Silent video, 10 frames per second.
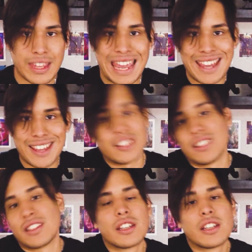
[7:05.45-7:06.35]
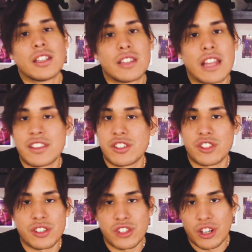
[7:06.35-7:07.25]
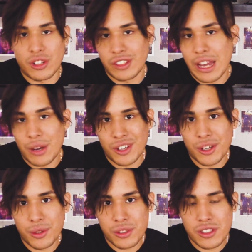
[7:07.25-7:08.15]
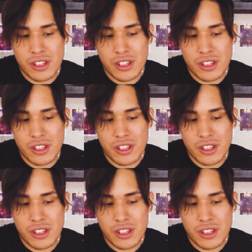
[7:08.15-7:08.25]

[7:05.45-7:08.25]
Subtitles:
And that's just generally how it goes.